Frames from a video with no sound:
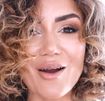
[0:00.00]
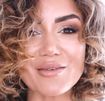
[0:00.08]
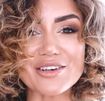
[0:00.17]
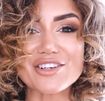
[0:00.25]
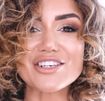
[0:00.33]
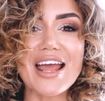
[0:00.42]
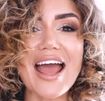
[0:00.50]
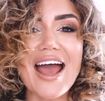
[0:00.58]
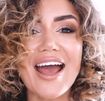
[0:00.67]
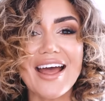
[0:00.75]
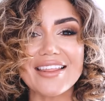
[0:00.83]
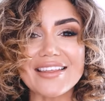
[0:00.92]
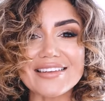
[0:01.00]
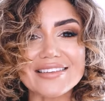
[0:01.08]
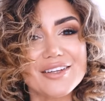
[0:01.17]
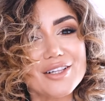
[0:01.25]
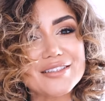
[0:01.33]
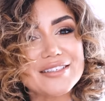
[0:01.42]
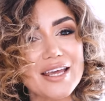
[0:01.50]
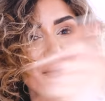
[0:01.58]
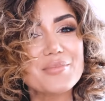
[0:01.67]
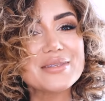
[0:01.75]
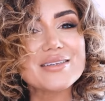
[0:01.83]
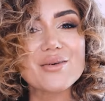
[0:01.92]
I would share these little
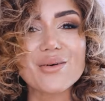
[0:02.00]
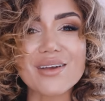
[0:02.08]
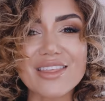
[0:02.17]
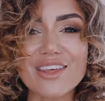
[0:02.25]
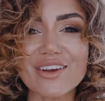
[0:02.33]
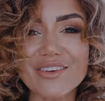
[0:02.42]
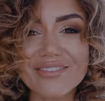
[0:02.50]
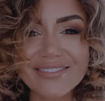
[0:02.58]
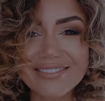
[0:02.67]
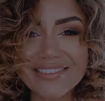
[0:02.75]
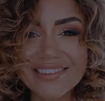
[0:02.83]
tips with you.